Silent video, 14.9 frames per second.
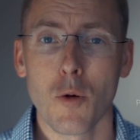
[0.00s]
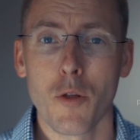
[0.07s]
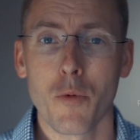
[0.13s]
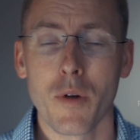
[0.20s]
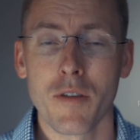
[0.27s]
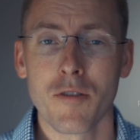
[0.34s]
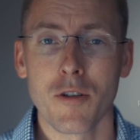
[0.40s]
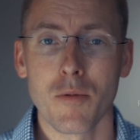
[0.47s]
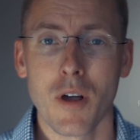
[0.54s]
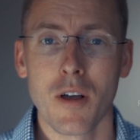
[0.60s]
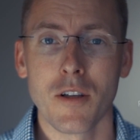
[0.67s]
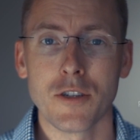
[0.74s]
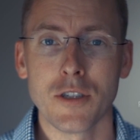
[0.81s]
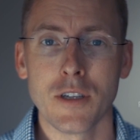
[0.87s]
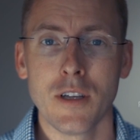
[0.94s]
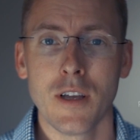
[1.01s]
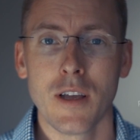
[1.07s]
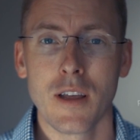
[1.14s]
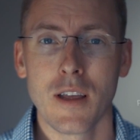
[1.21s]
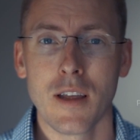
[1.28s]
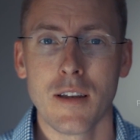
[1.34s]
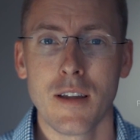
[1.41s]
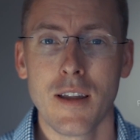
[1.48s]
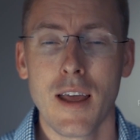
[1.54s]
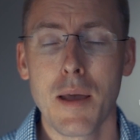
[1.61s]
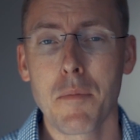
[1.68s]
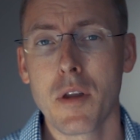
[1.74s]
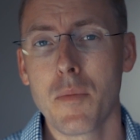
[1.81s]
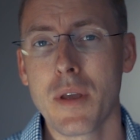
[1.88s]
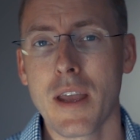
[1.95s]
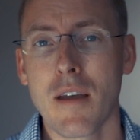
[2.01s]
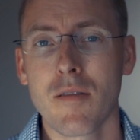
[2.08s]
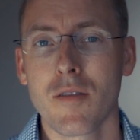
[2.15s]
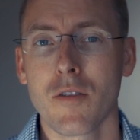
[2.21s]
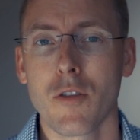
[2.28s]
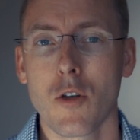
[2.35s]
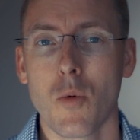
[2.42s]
Northwest Urology, and today I'm going to be answering the